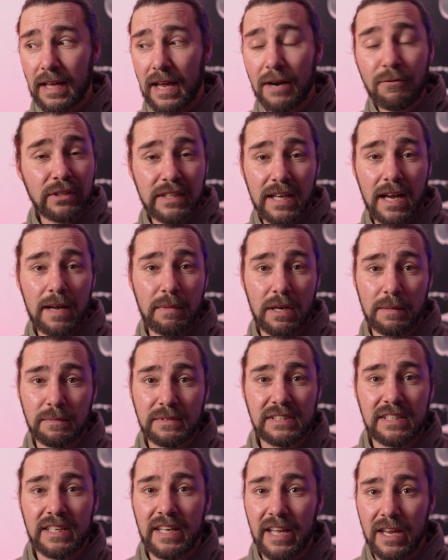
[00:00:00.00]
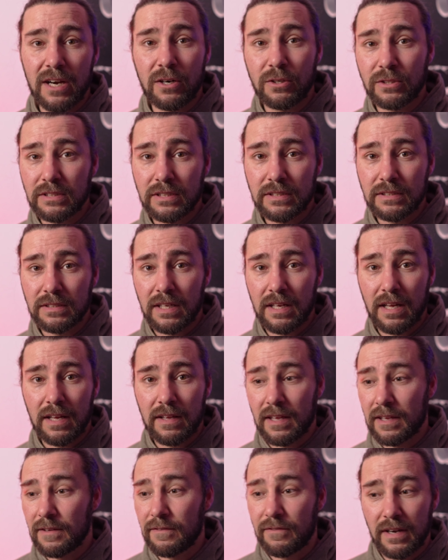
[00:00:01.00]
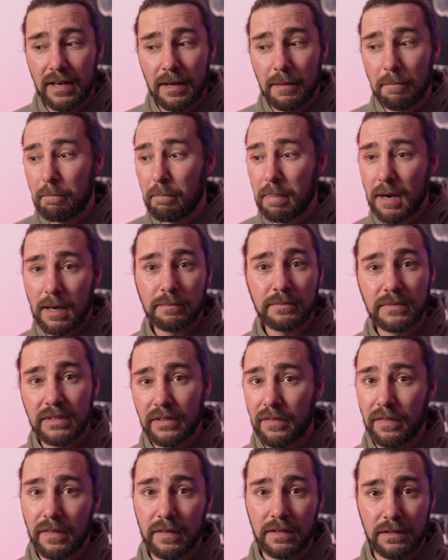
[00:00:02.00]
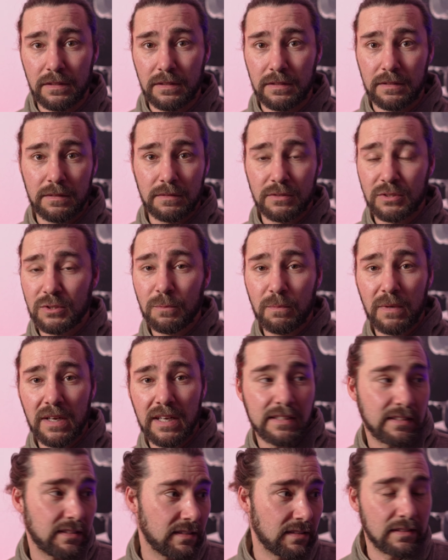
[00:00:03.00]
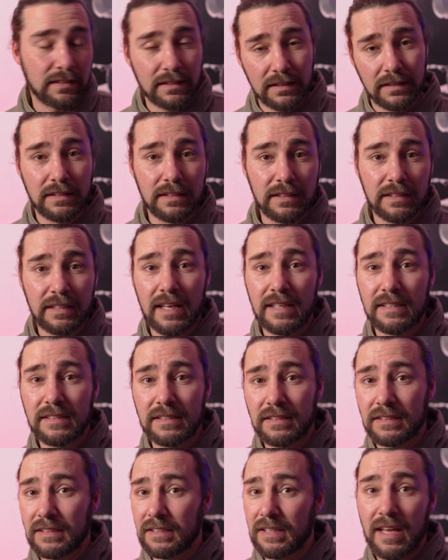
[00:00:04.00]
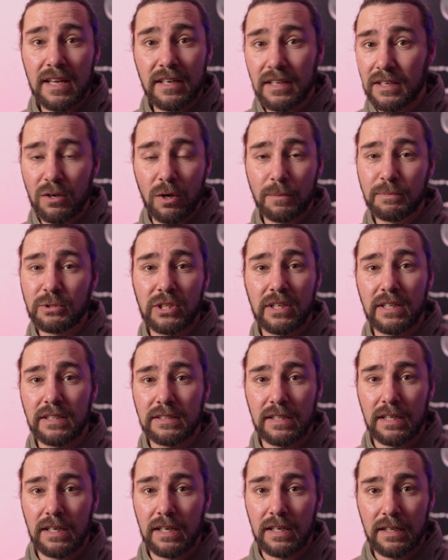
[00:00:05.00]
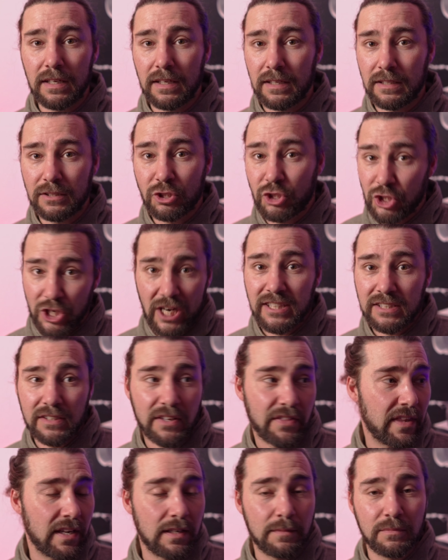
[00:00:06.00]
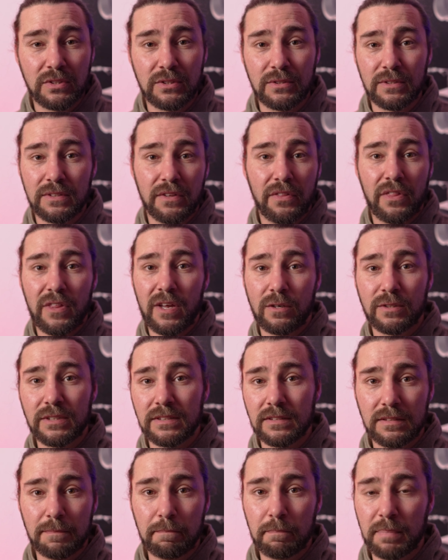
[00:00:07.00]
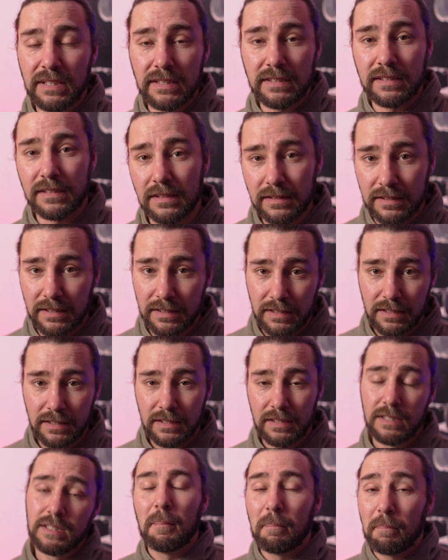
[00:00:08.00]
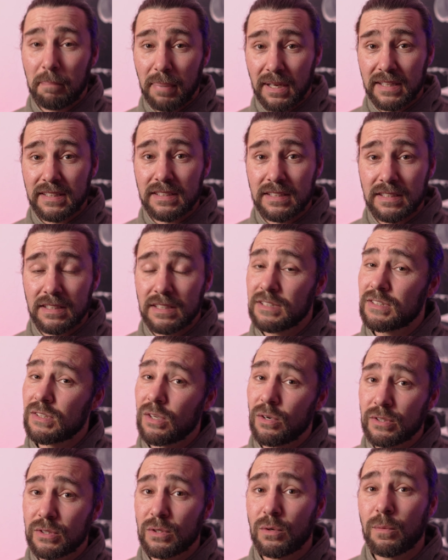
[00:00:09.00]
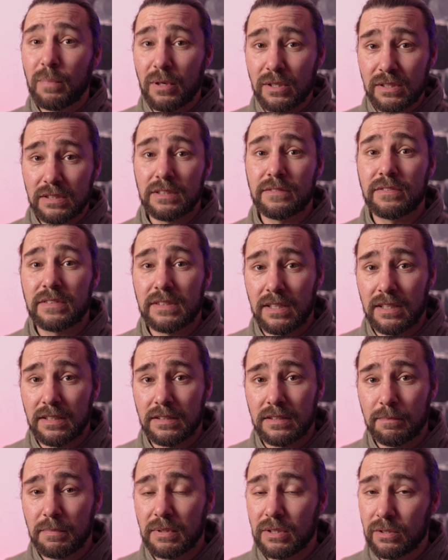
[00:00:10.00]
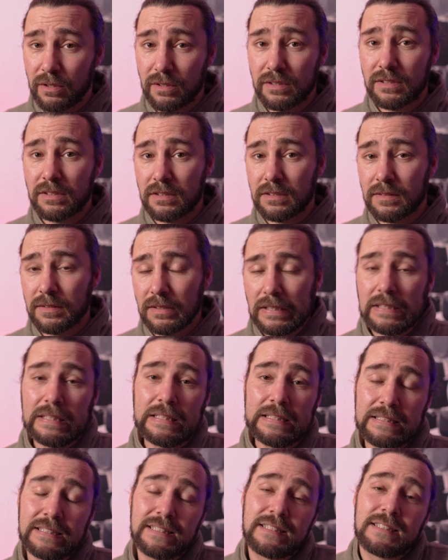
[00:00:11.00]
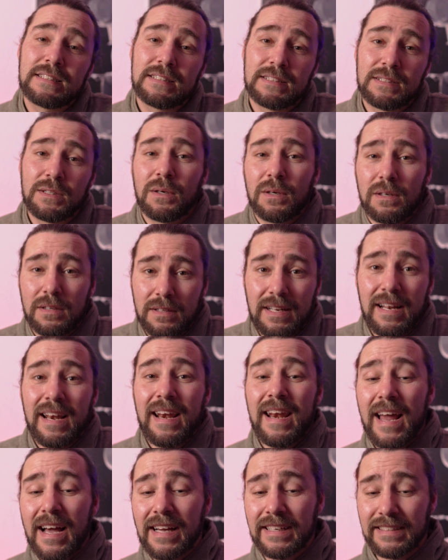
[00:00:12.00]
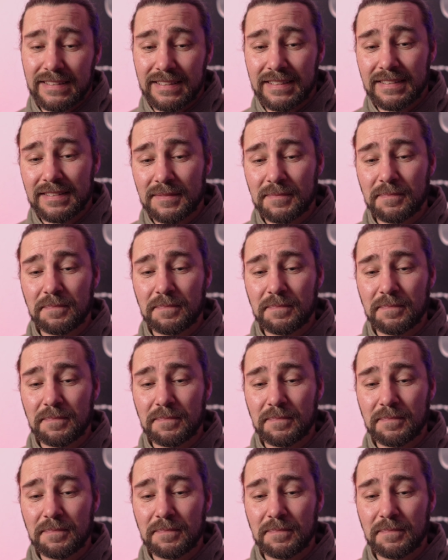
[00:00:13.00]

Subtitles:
every time I'm scared, if I bumped the tube lights against any object, I shattered them in 1,000 pieces. But it's also a positive side, because it's light.